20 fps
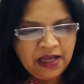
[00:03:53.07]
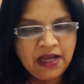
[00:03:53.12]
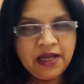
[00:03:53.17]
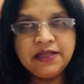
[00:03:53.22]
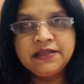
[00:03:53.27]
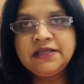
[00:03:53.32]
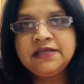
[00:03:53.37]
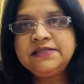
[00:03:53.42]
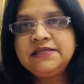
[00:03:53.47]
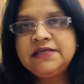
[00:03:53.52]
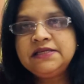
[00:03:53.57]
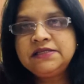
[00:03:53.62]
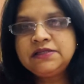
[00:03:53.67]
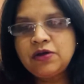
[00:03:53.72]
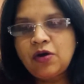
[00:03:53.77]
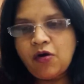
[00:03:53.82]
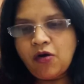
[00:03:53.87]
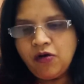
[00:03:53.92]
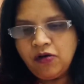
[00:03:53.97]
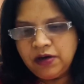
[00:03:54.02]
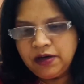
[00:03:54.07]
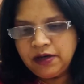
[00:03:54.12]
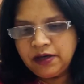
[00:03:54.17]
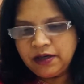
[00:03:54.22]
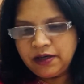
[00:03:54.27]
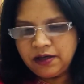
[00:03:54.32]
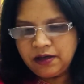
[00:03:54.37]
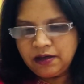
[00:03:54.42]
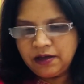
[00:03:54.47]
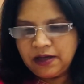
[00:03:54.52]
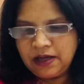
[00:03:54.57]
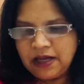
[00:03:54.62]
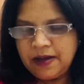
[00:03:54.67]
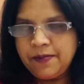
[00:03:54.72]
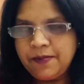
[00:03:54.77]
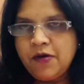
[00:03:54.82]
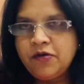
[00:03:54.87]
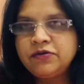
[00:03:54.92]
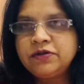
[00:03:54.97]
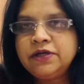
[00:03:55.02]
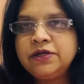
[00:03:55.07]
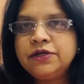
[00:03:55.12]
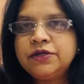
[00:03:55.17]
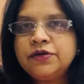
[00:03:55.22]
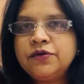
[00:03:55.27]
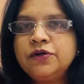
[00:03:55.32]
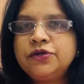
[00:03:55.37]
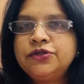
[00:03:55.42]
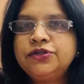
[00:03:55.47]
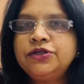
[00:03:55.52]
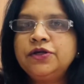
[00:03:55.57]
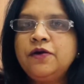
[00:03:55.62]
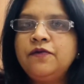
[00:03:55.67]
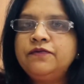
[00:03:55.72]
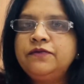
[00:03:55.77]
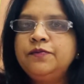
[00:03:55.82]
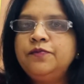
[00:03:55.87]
This is all about the introduction of the